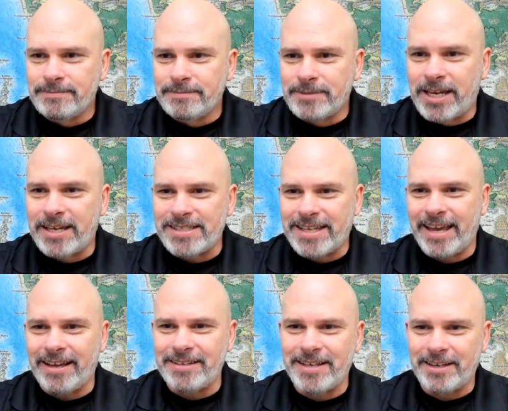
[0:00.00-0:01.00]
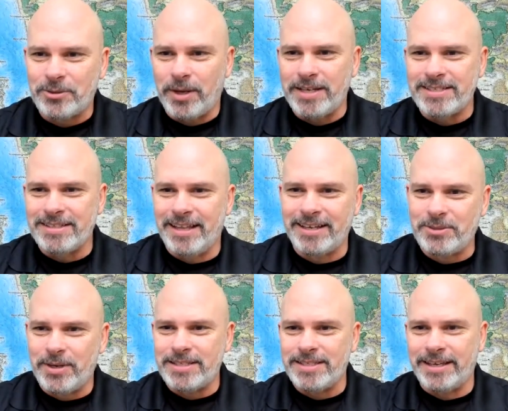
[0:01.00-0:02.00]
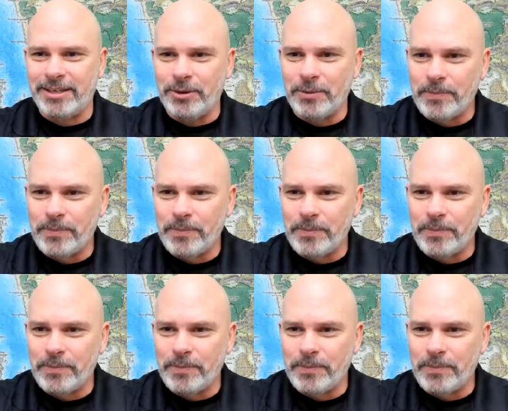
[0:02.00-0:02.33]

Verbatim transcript: because I can't take twice, like twice. Thank you.